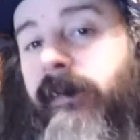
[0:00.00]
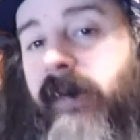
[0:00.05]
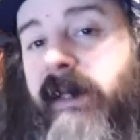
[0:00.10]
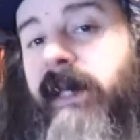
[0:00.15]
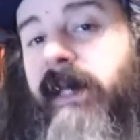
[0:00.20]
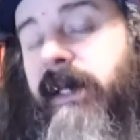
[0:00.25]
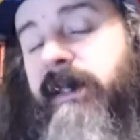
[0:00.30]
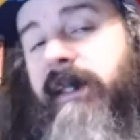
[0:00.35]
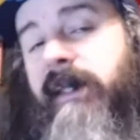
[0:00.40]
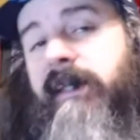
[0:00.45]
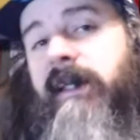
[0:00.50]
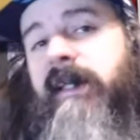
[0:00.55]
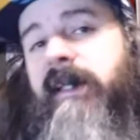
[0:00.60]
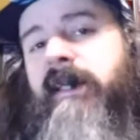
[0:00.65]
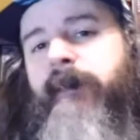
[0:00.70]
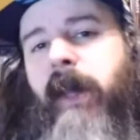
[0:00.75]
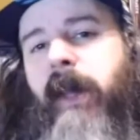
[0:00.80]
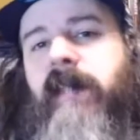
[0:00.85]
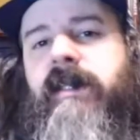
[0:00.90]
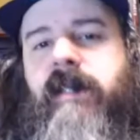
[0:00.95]
Indexing's
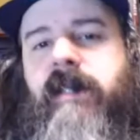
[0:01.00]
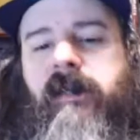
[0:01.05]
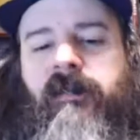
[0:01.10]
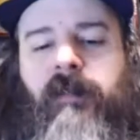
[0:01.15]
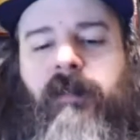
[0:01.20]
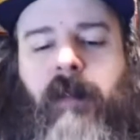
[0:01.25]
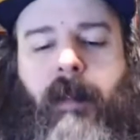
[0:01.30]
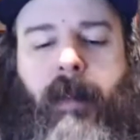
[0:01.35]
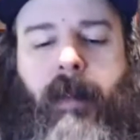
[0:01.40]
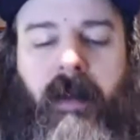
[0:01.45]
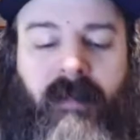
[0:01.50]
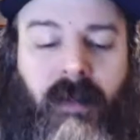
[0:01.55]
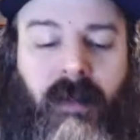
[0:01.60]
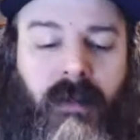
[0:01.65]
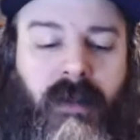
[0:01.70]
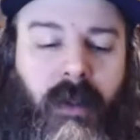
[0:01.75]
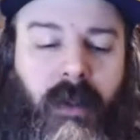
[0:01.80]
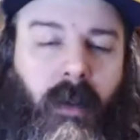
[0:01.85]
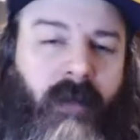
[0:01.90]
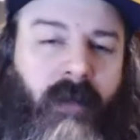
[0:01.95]
expensive. But if you
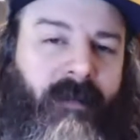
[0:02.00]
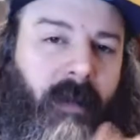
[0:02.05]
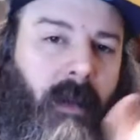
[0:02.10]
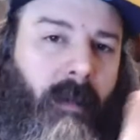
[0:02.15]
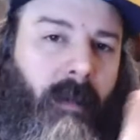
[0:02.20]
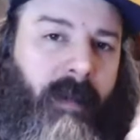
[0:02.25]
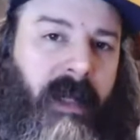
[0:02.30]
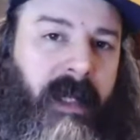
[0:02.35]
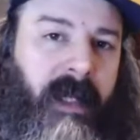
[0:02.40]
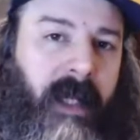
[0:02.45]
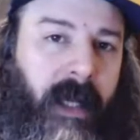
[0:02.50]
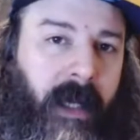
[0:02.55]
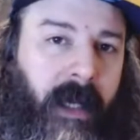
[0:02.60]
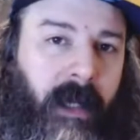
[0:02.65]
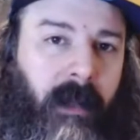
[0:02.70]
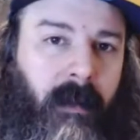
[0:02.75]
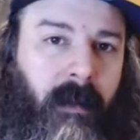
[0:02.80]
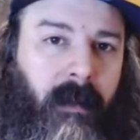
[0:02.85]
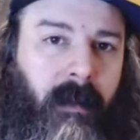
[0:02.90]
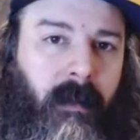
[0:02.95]
do it from the
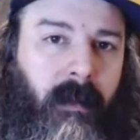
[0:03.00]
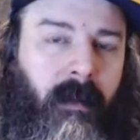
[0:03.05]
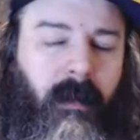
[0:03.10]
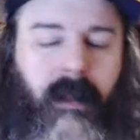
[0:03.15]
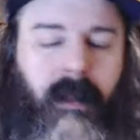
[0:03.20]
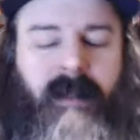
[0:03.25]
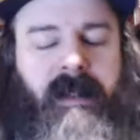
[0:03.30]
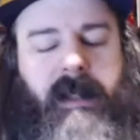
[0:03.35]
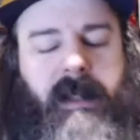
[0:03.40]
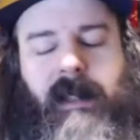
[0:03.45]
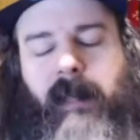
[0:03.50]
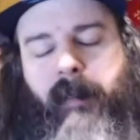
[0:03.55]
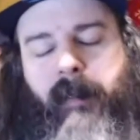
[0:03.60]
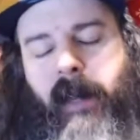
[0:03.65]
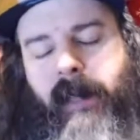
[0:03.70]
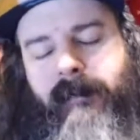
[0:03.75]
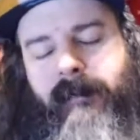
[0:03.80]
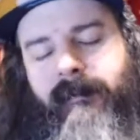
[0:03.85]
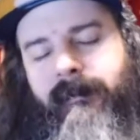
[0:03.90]
beginning, it's not that bad.